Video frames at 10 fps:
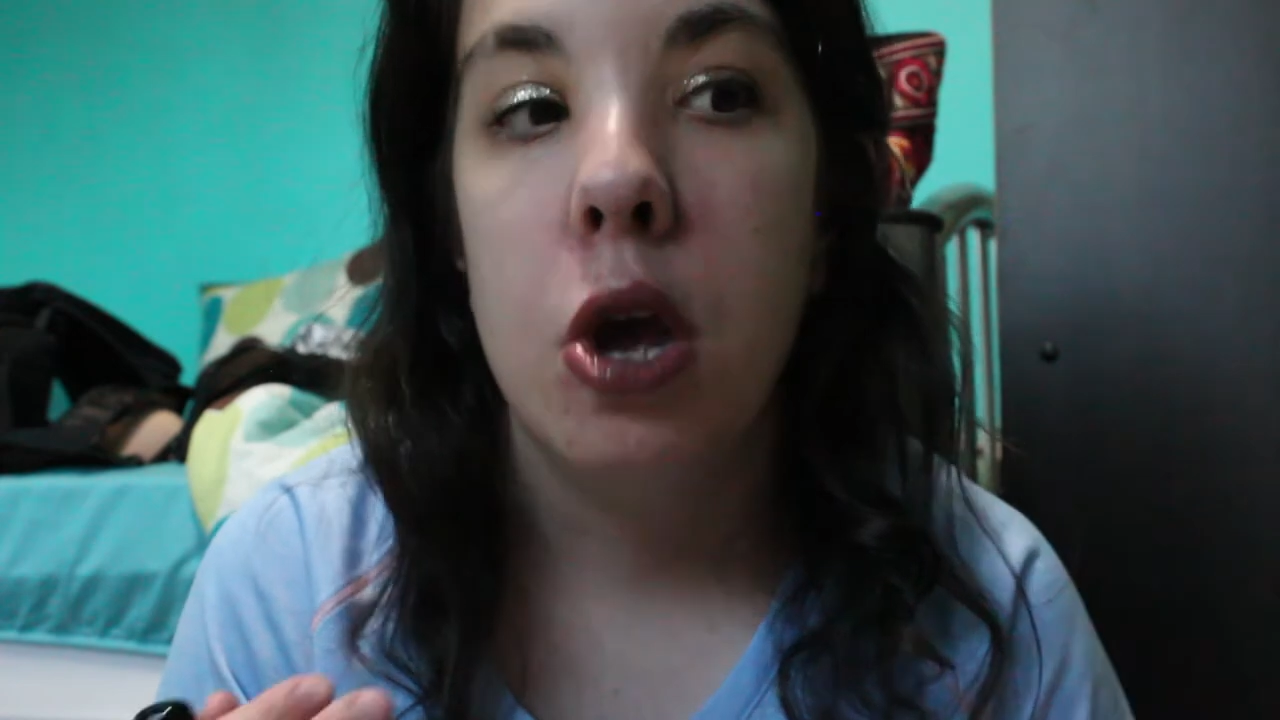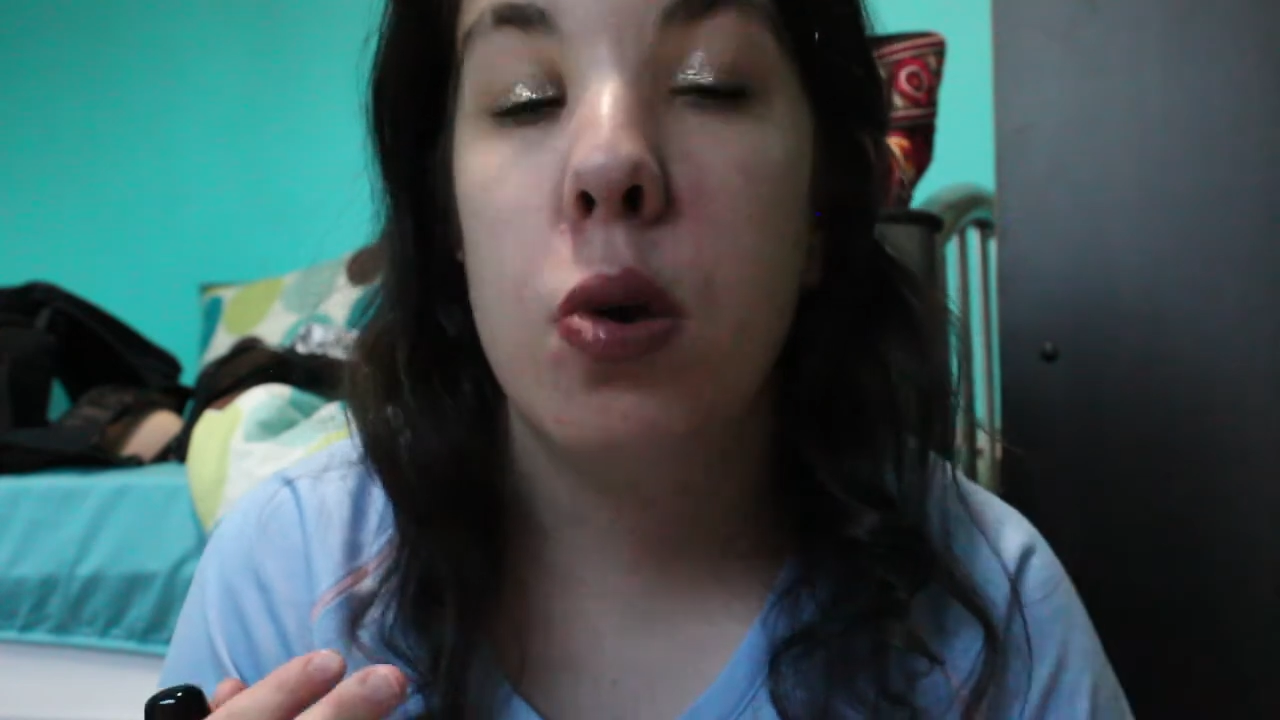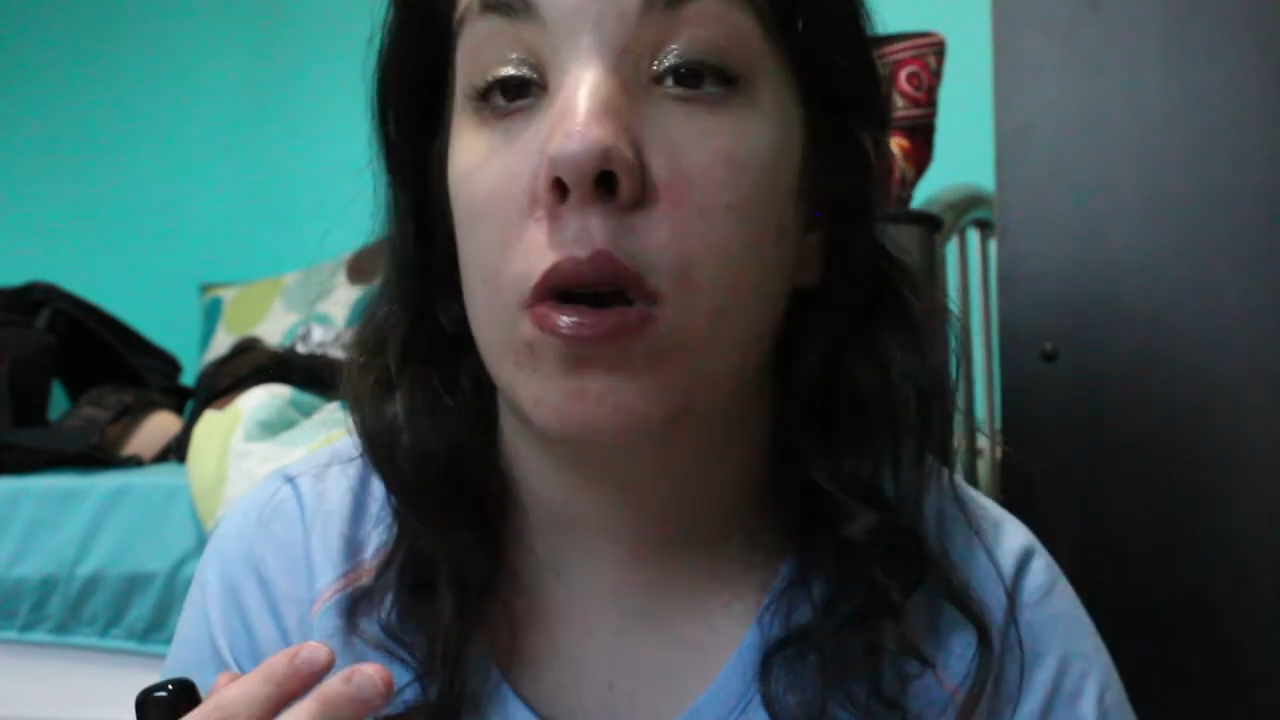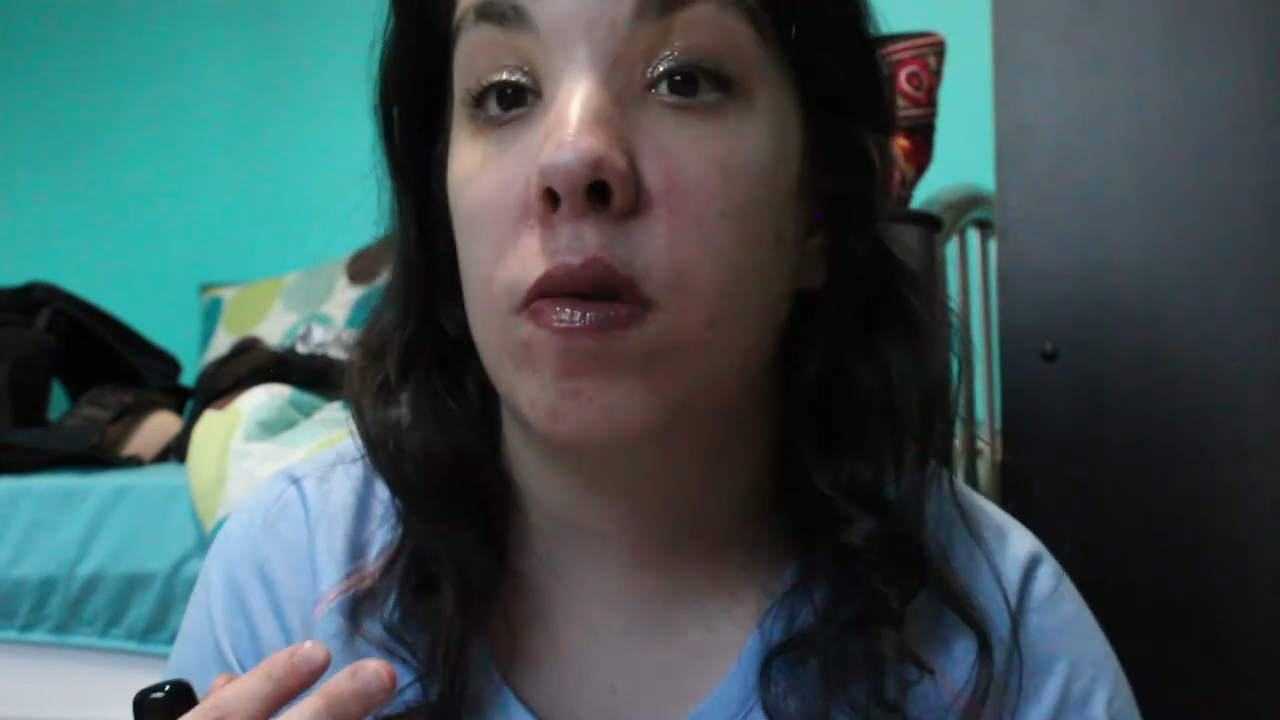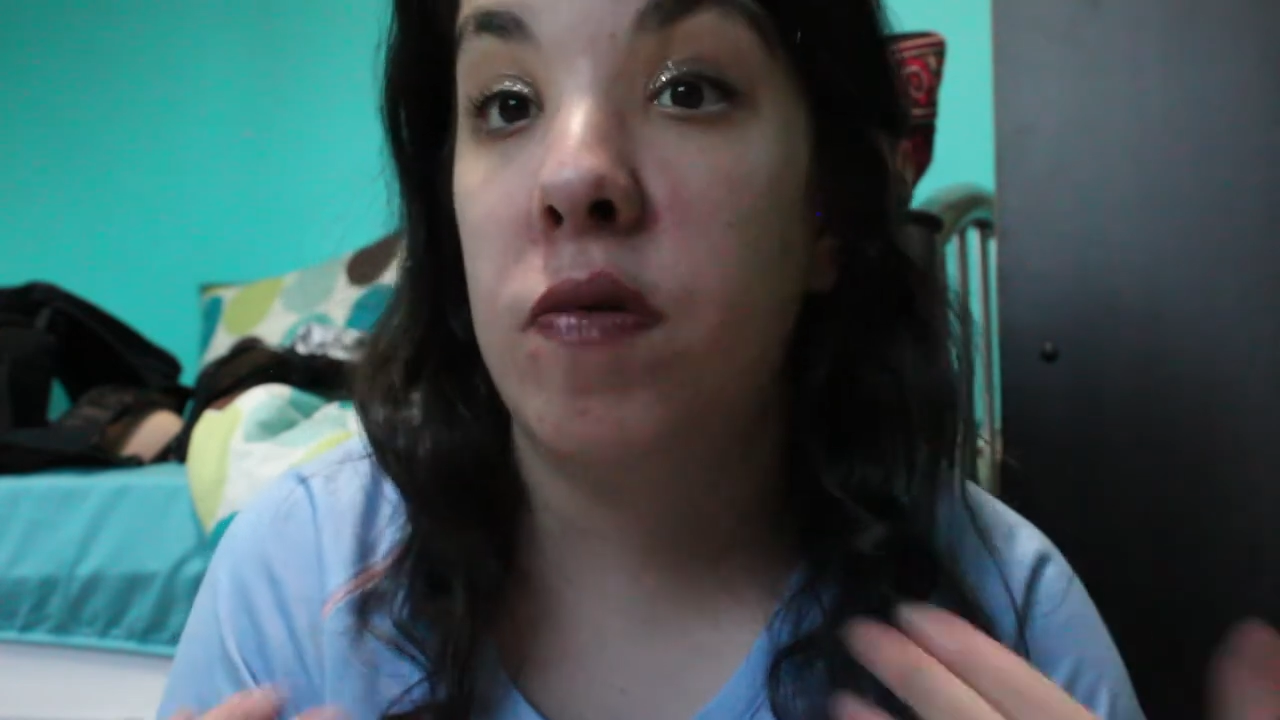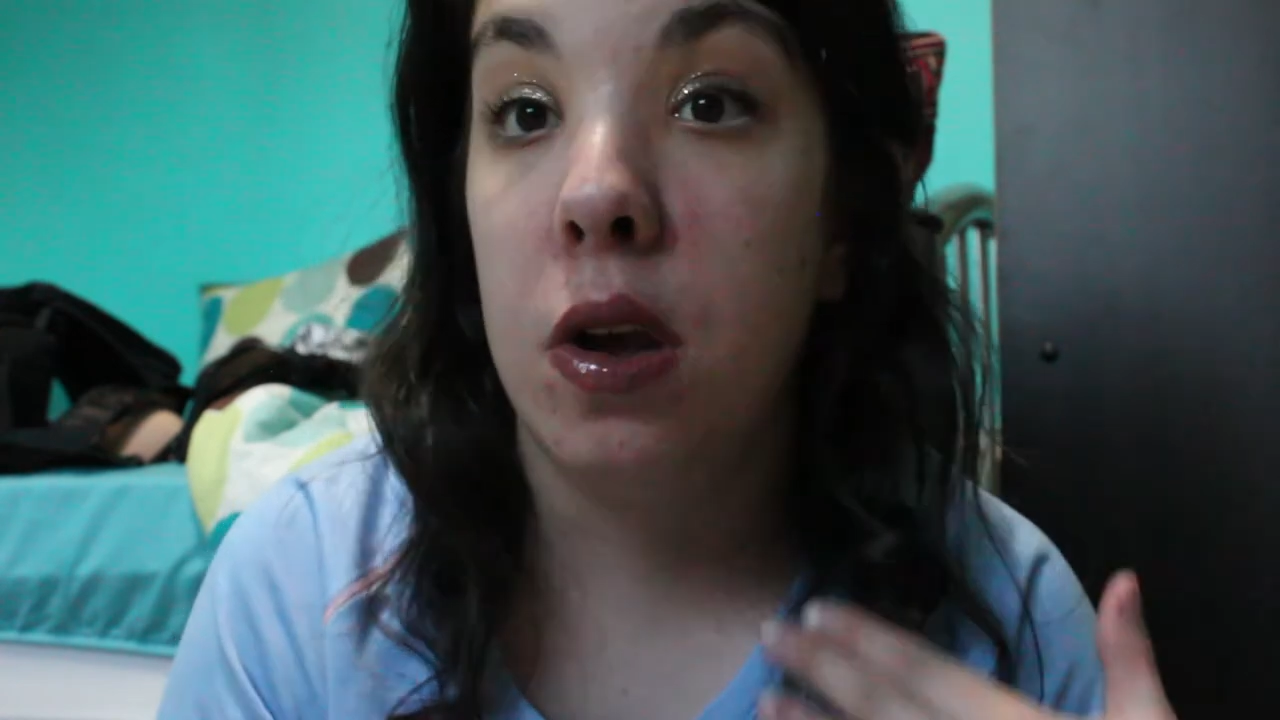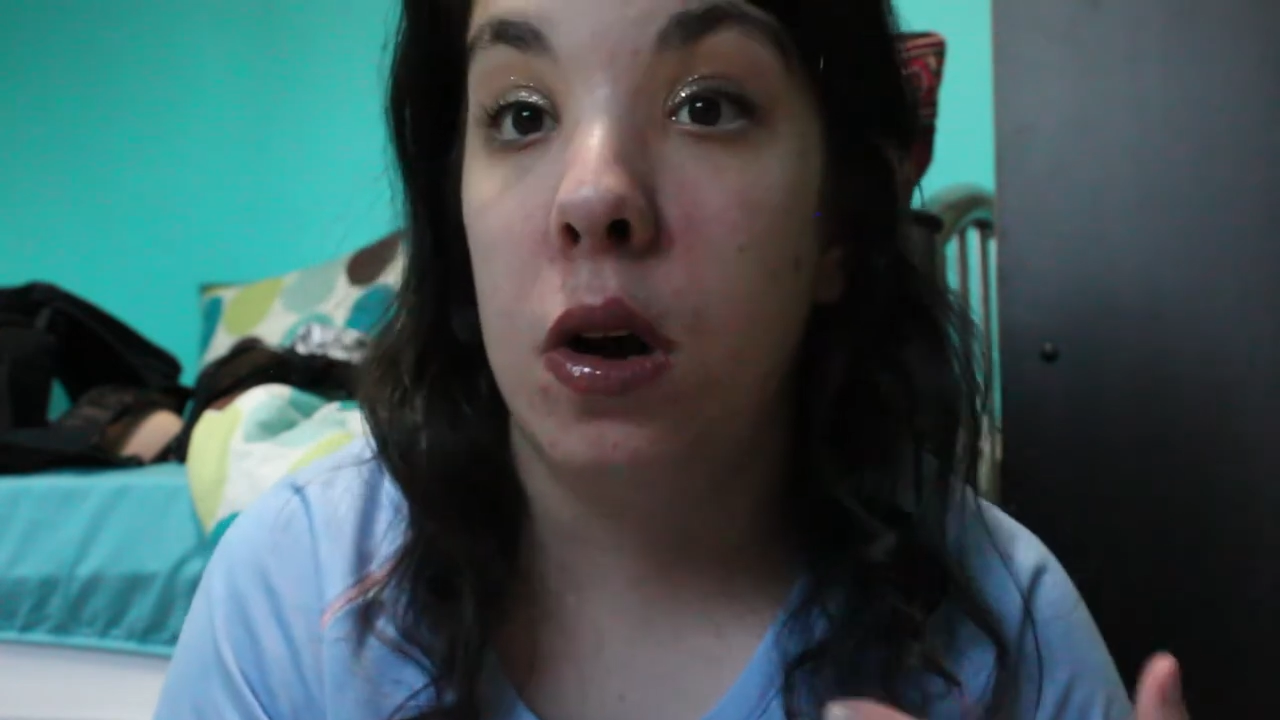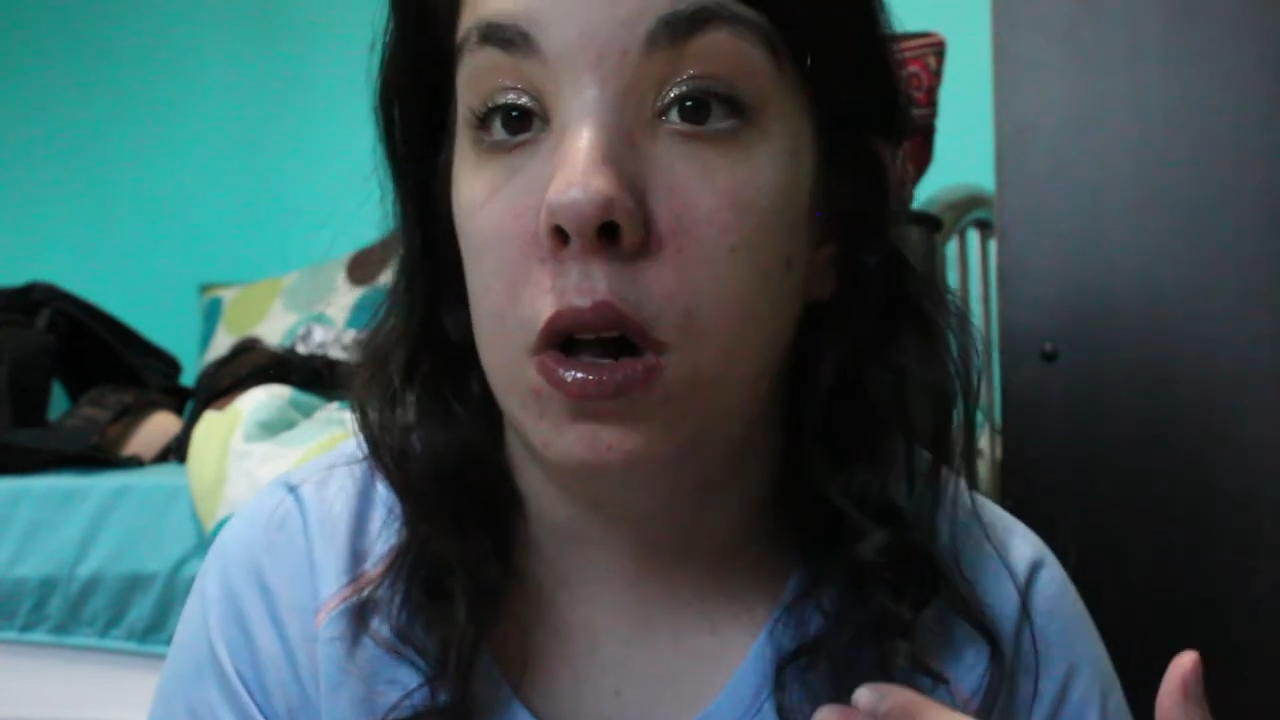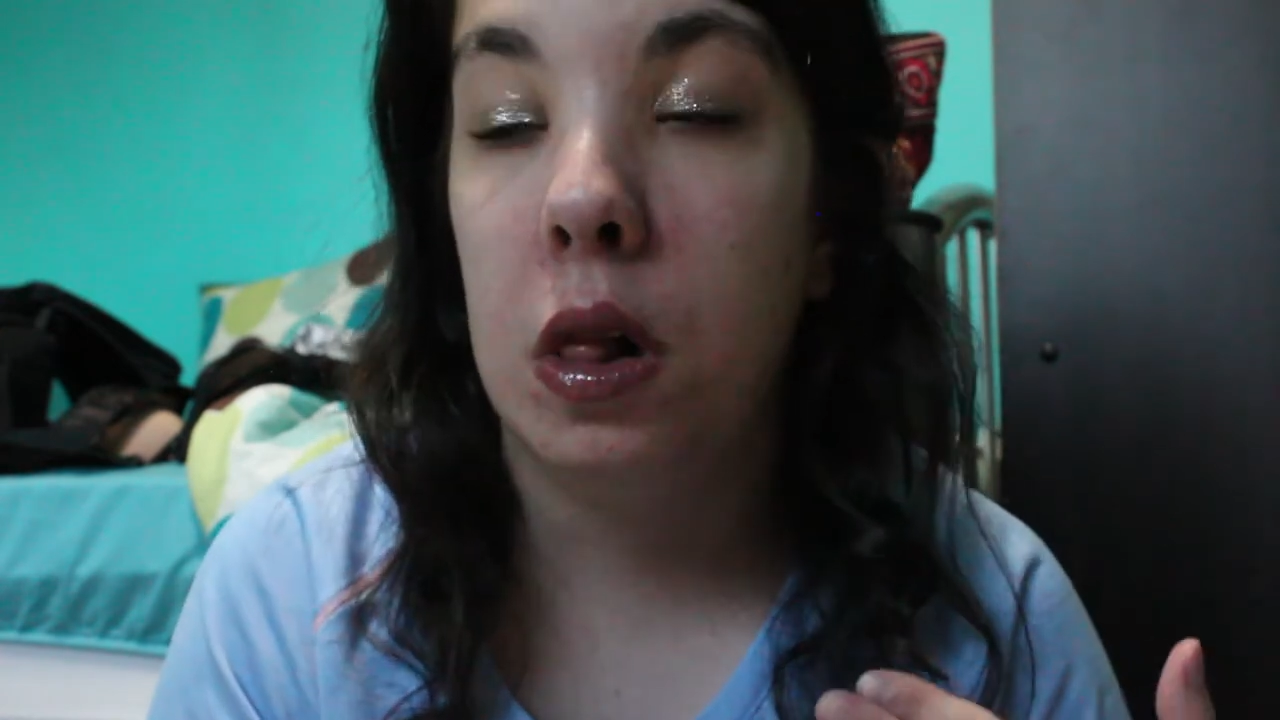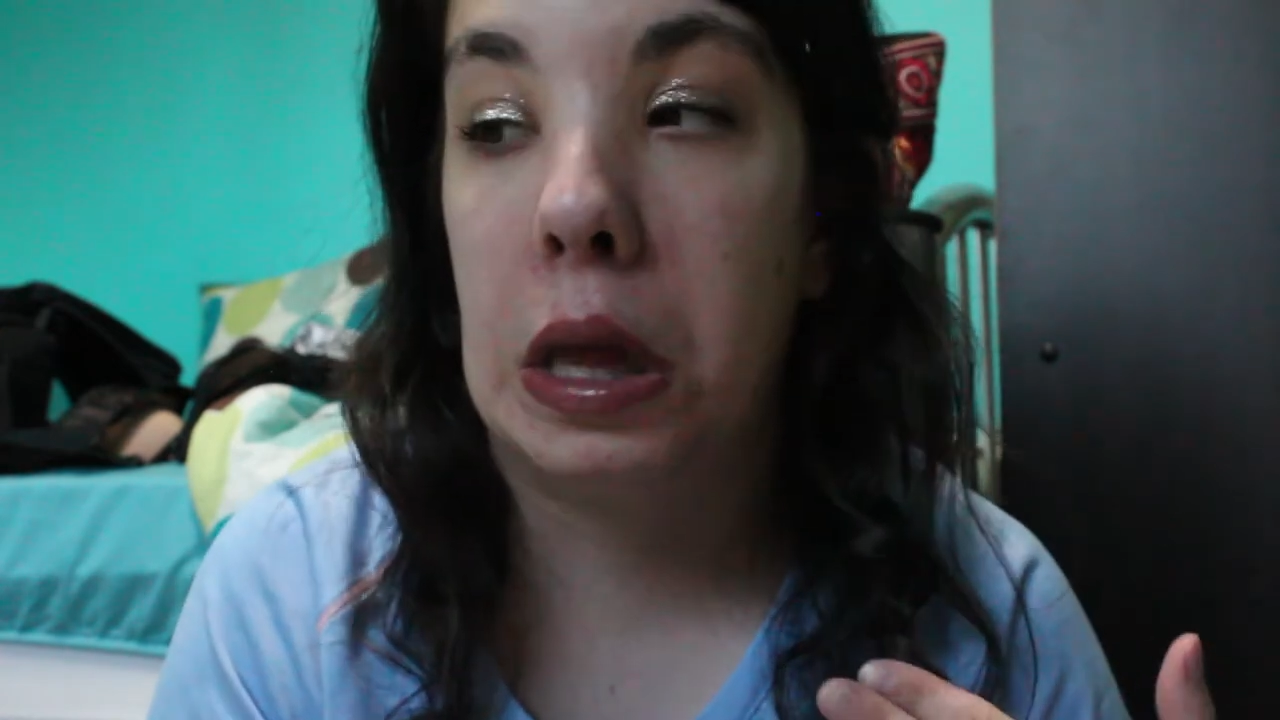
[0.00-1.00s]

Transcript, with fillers: you can feel